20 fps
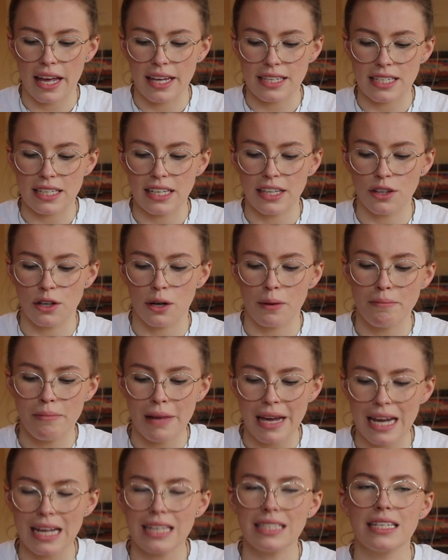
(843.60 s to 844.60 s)
is either
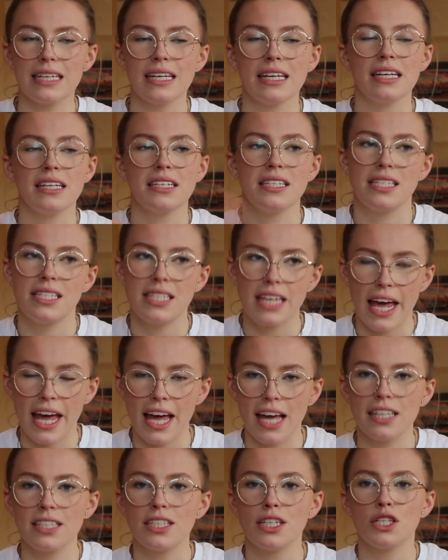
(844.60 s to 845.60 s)
made,
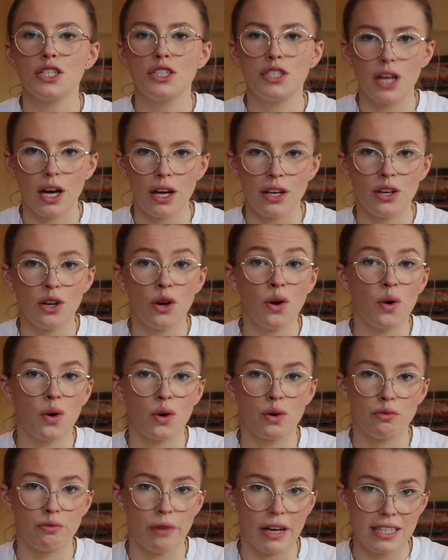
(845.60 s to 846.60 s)
said, done,
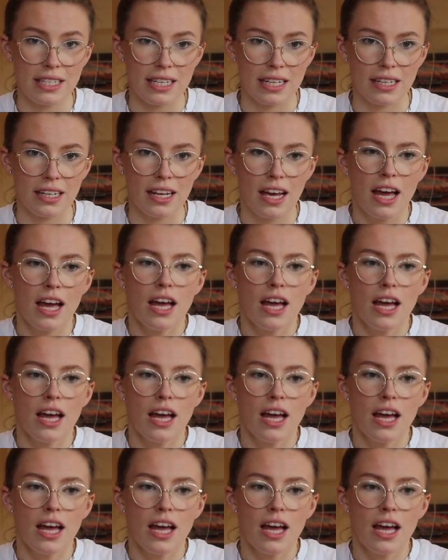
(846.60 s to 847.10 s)
or written.